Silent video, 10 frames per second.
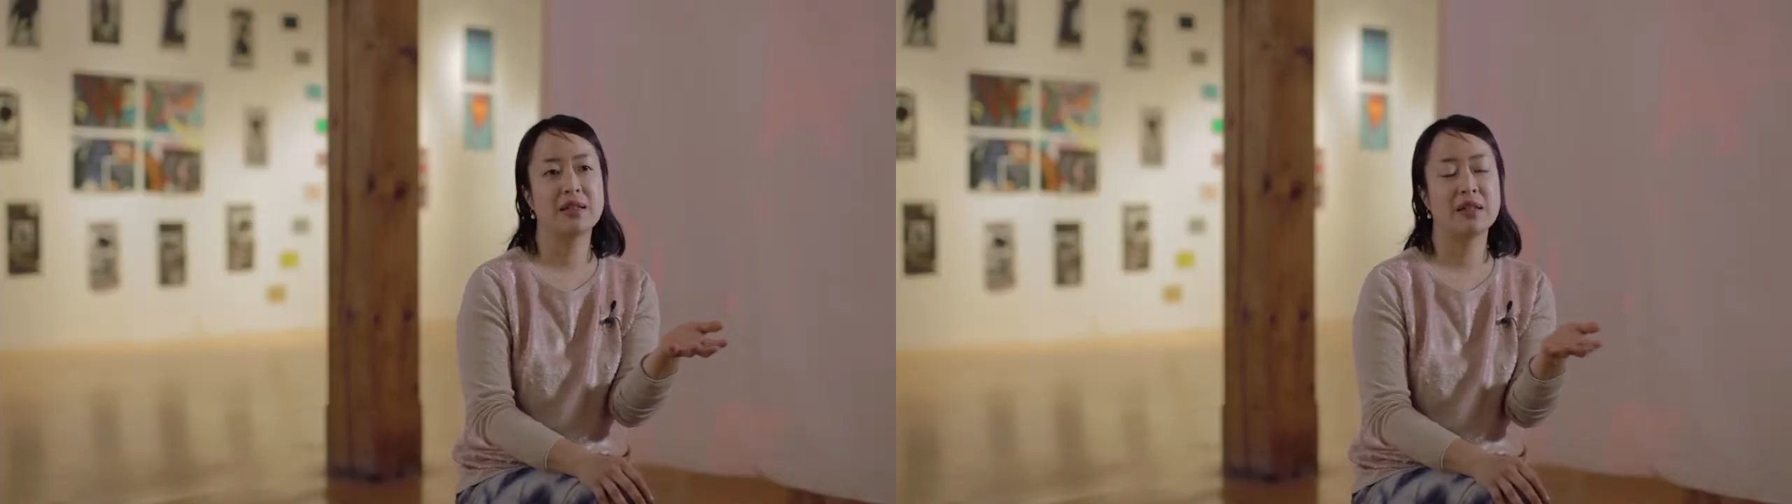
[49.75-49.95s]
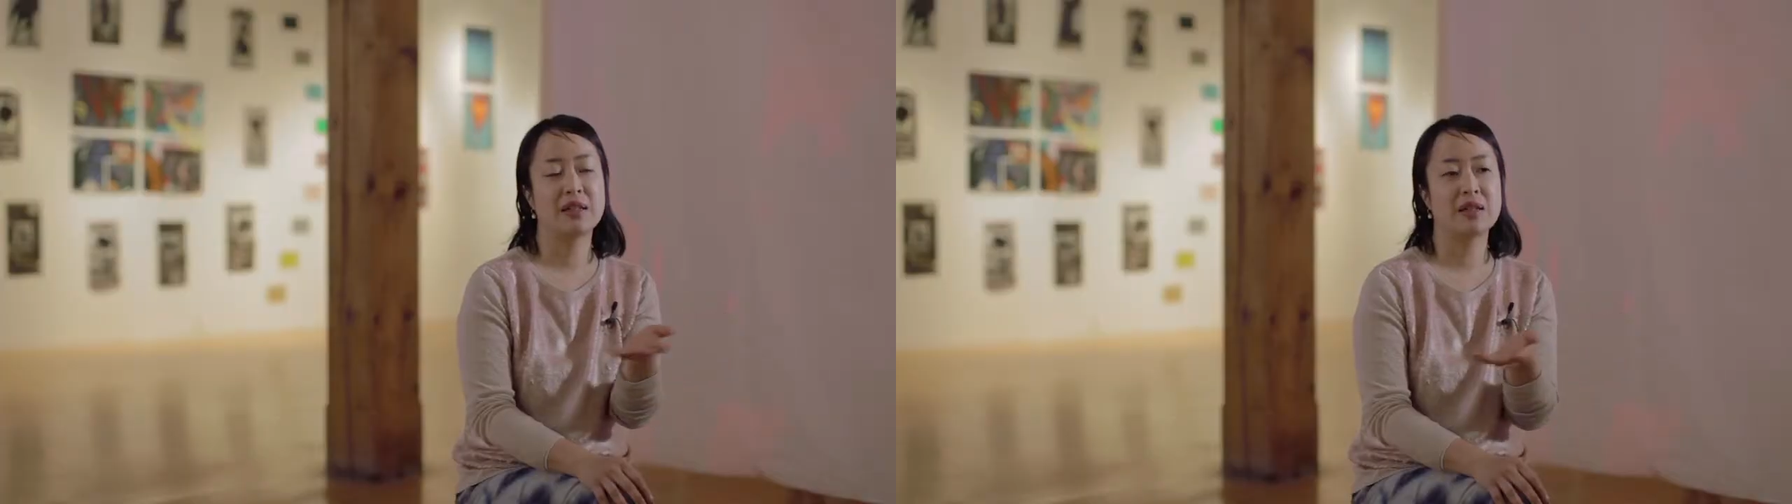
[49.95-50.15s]

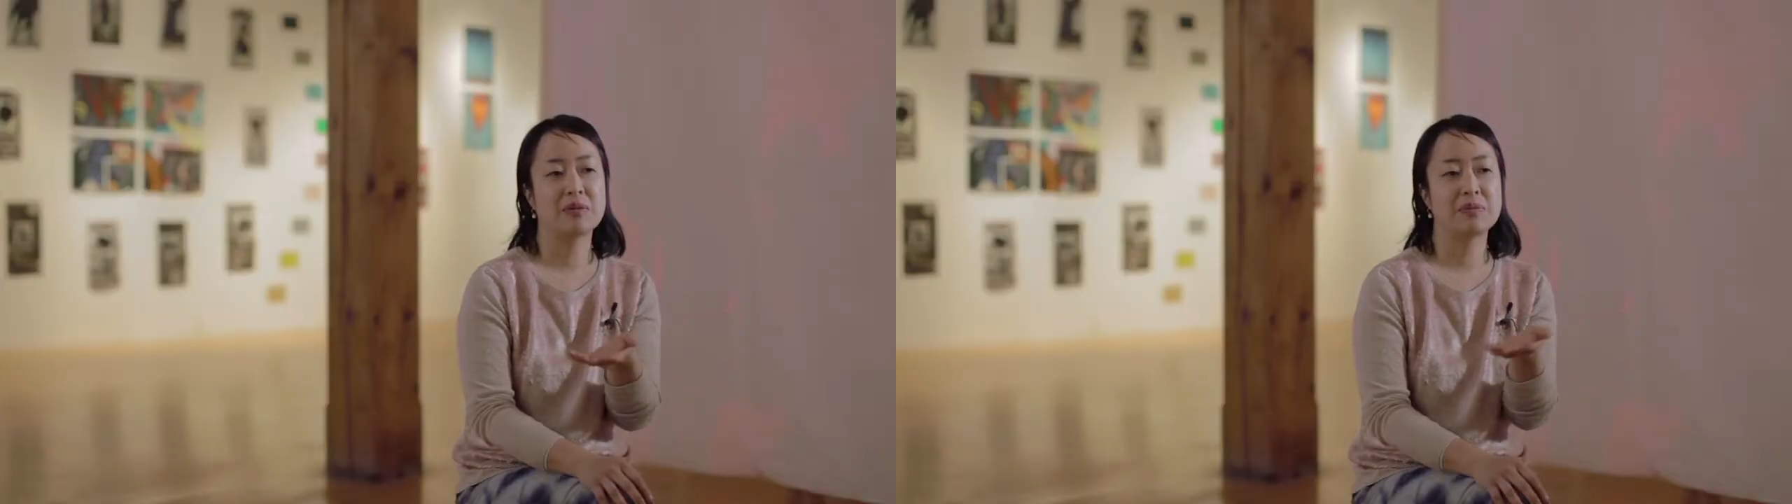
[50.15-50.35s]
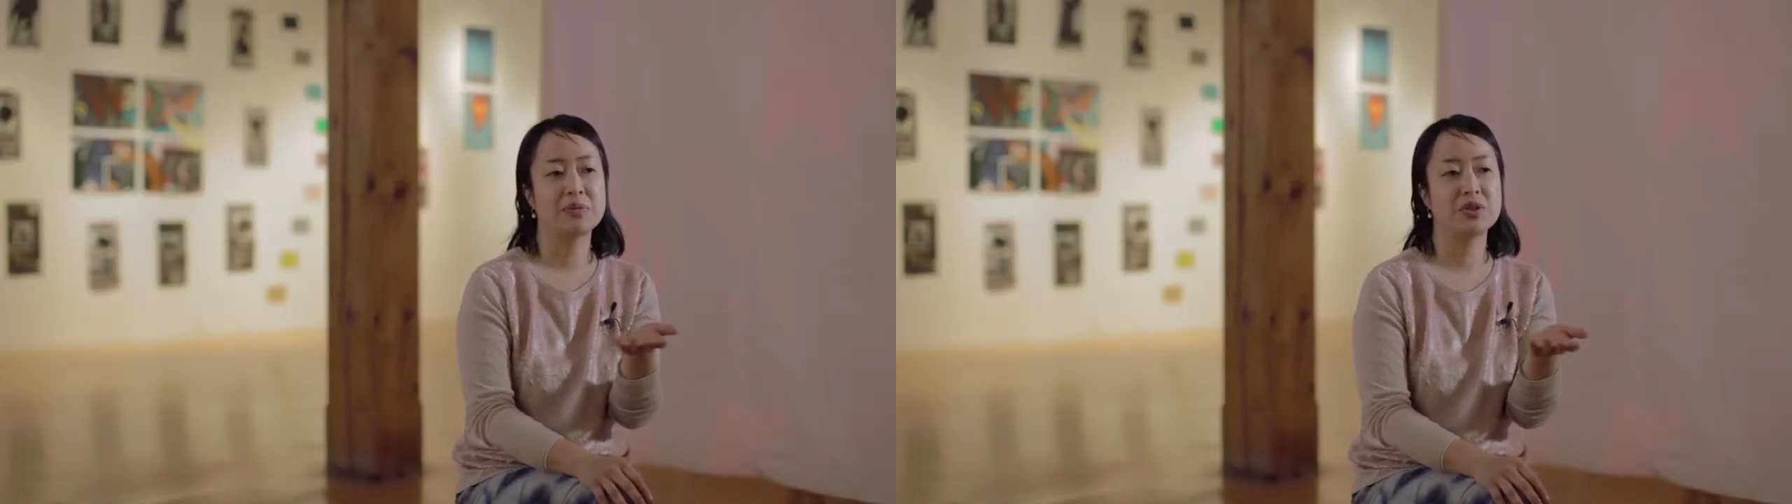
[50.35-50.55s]

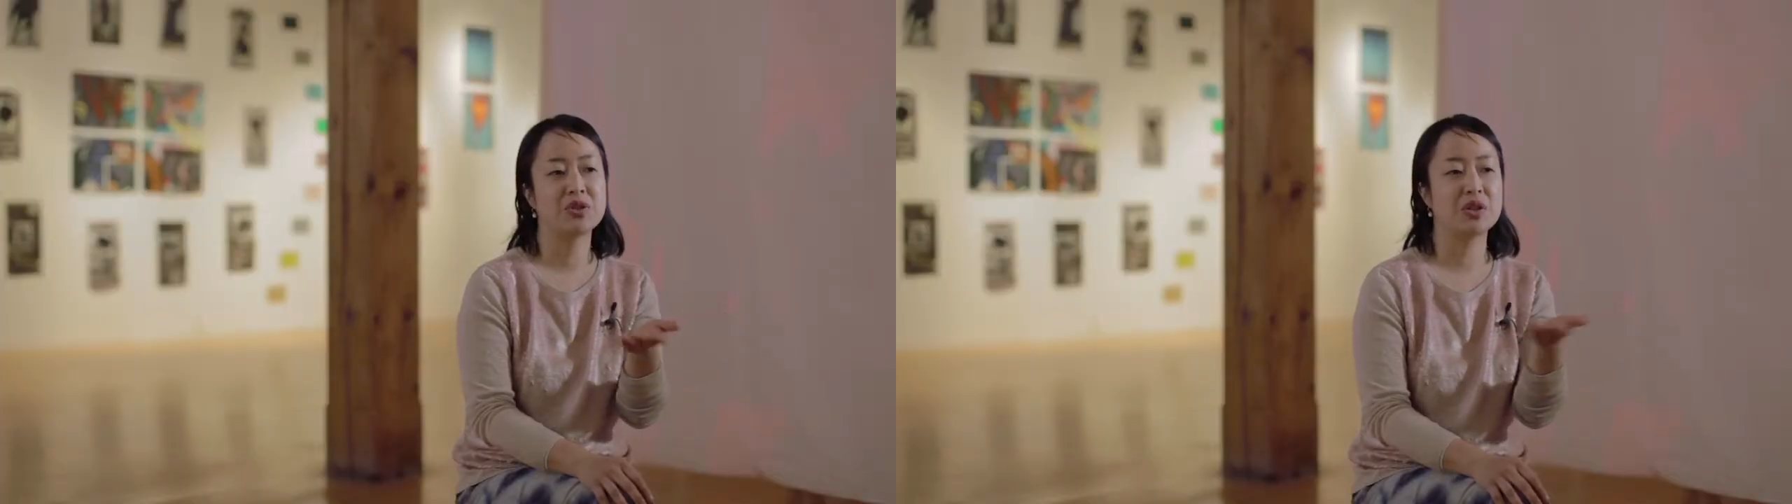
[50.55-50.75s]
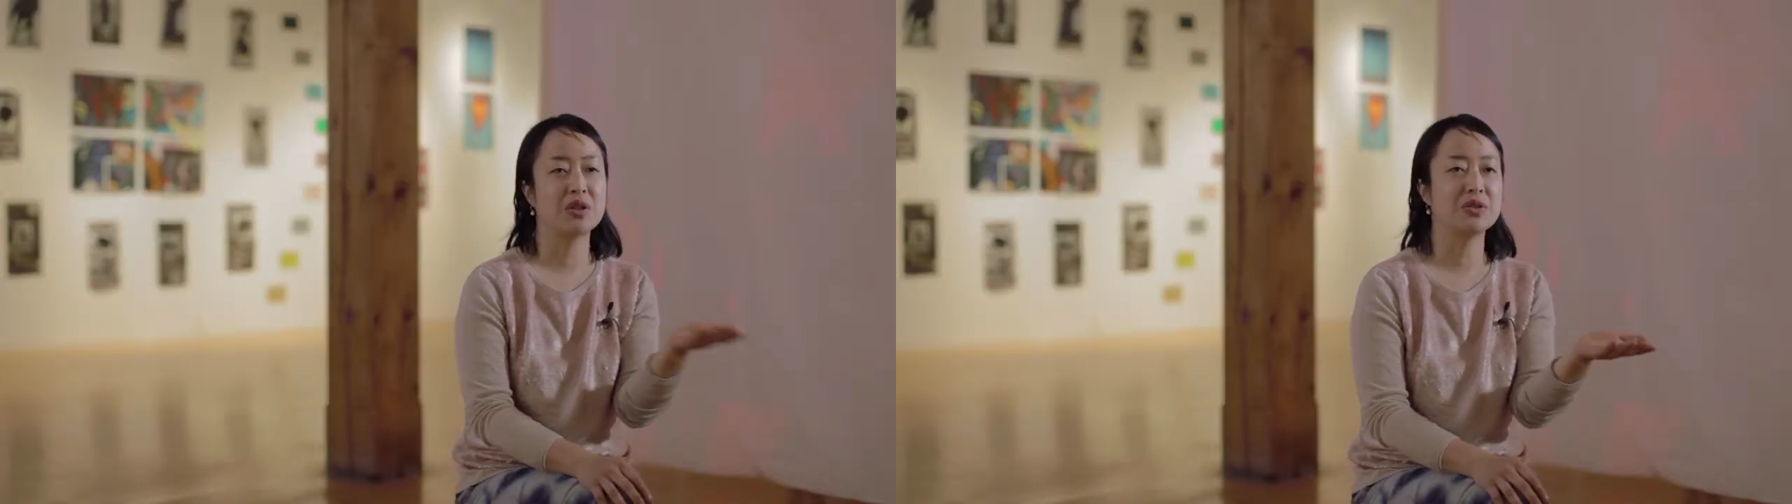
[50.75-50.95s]
you
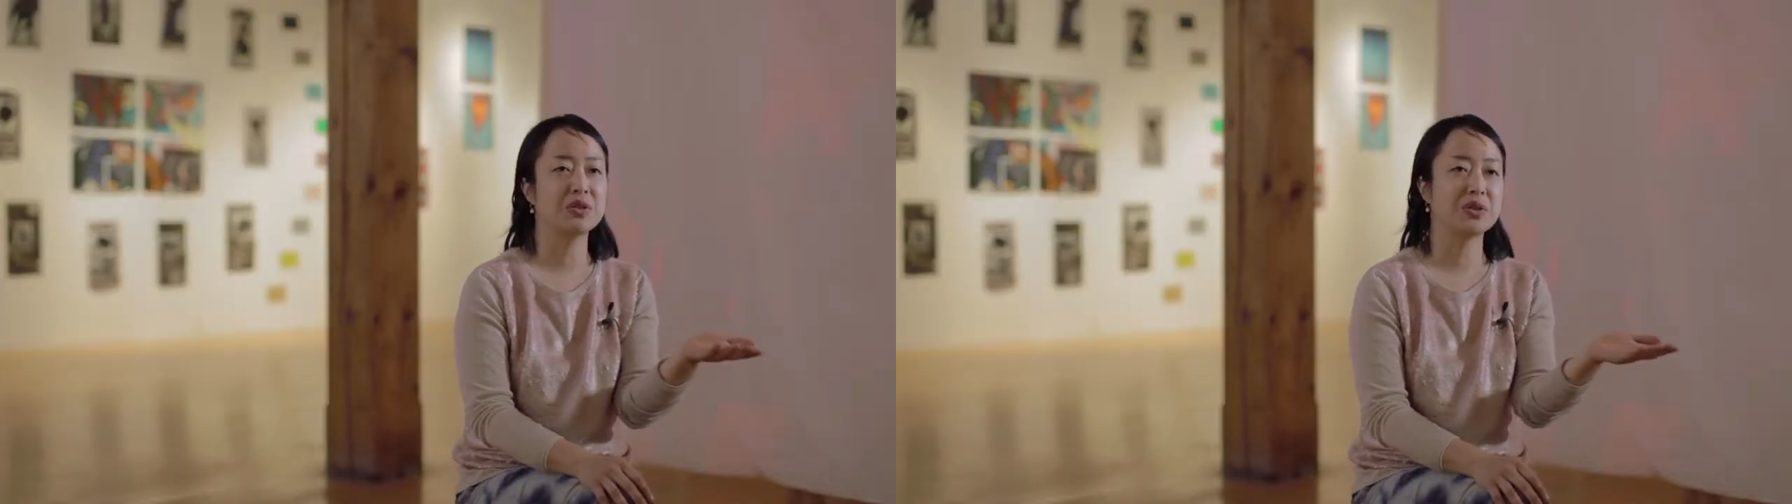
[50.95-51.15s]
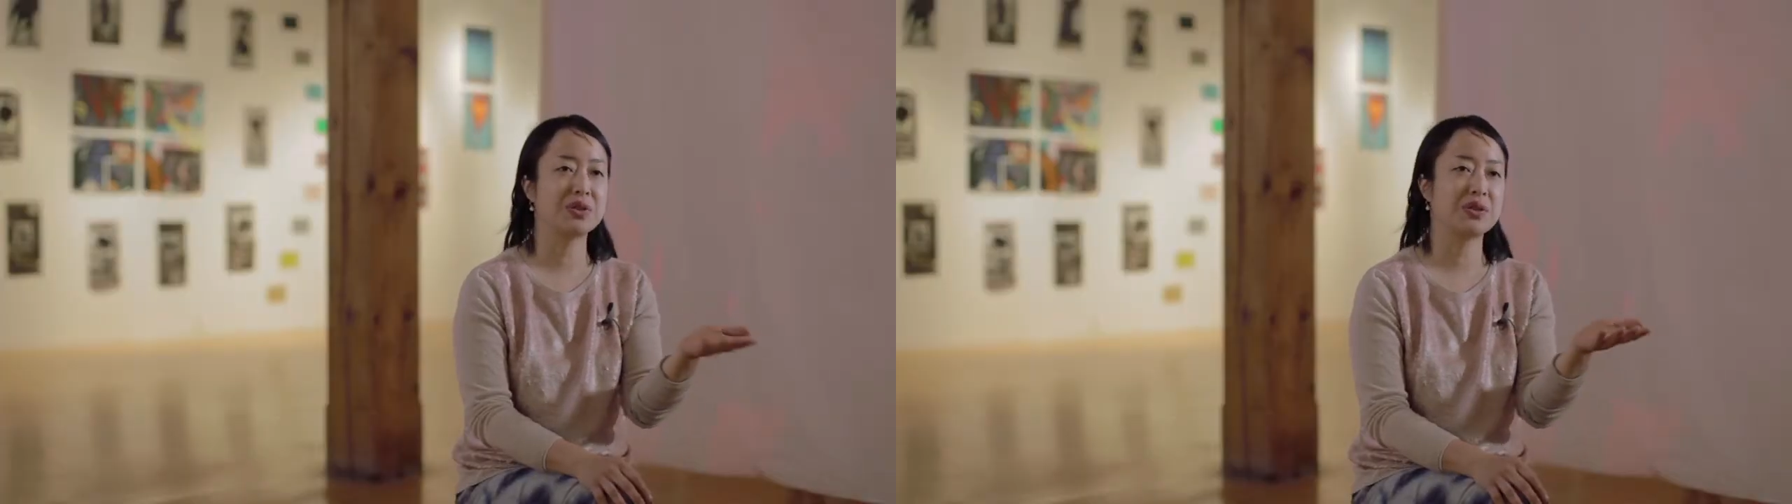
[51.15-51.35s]
show
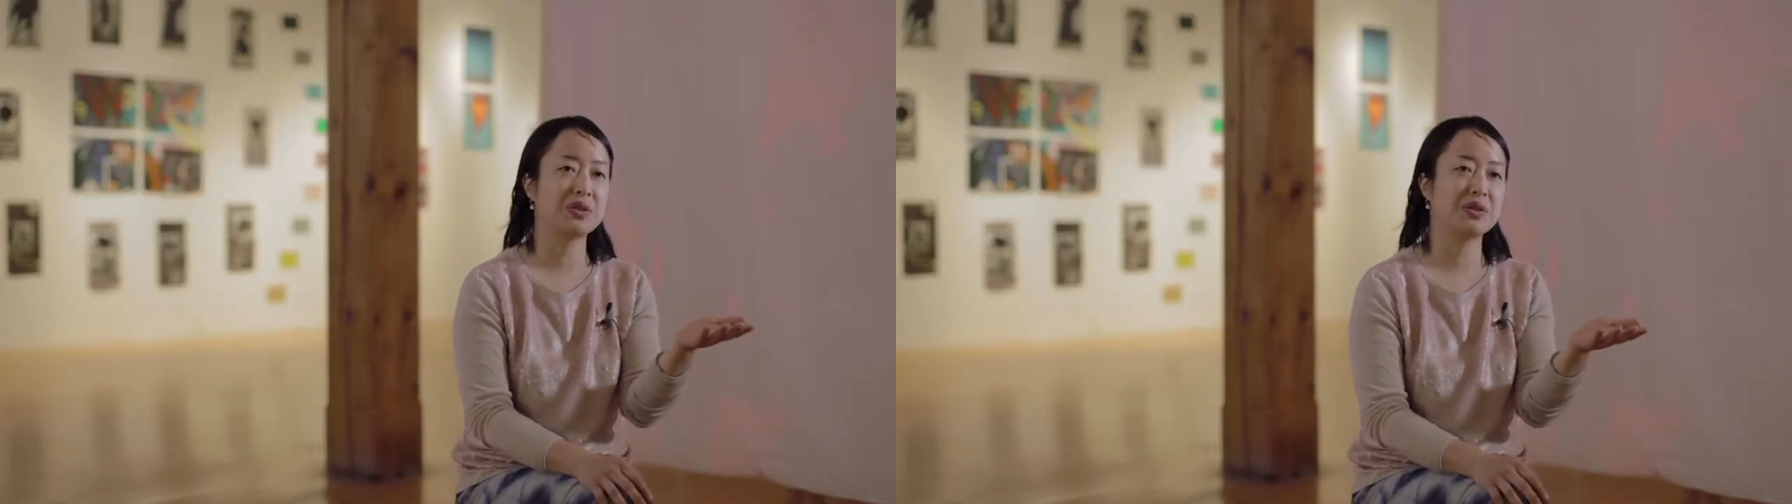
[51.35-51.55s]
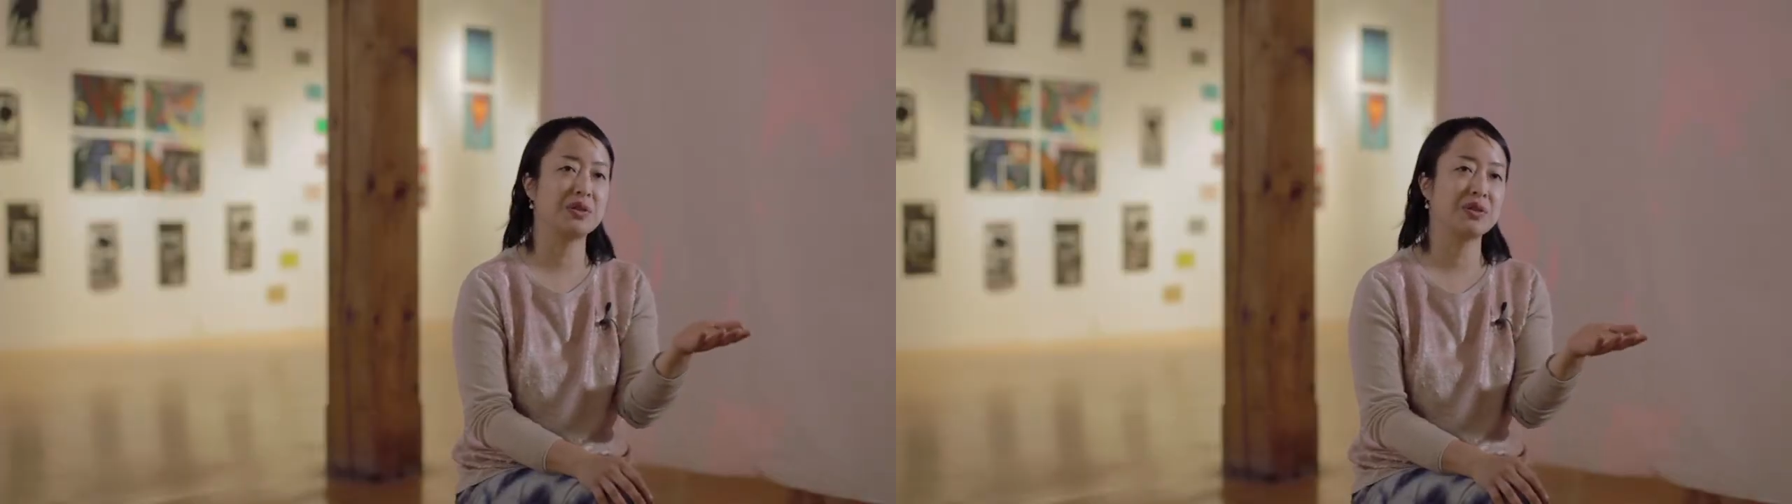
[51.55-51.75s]

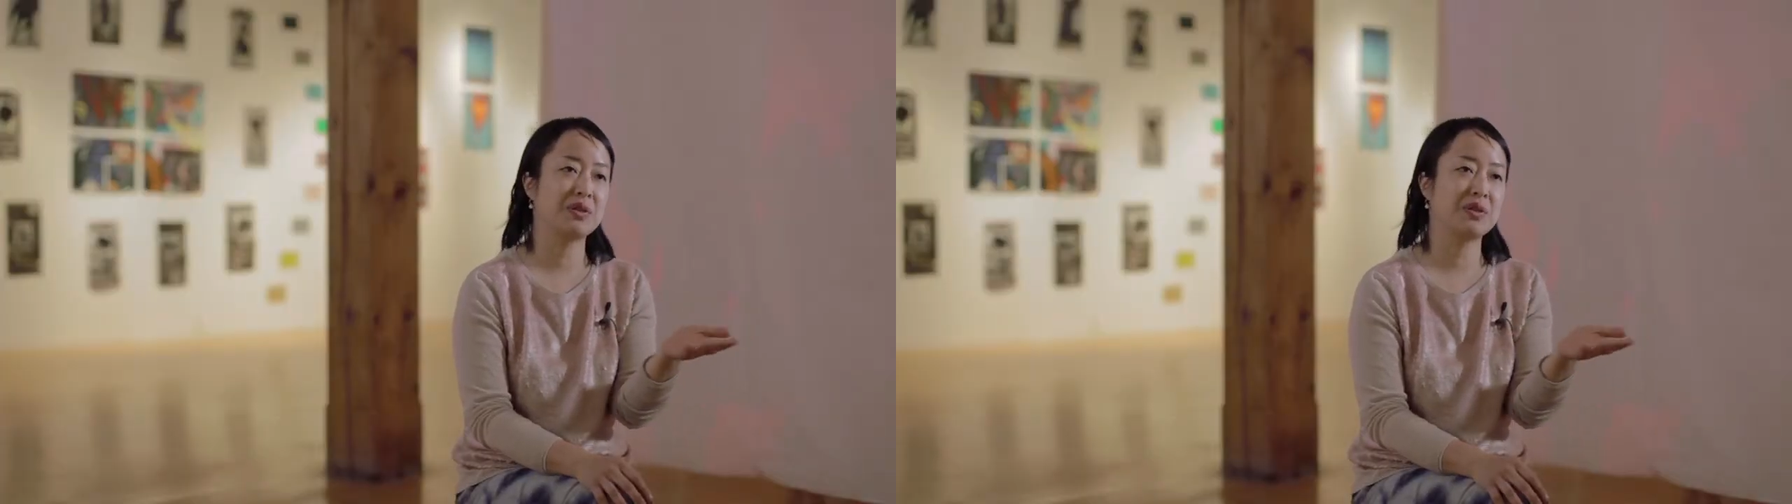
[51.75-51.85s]
towards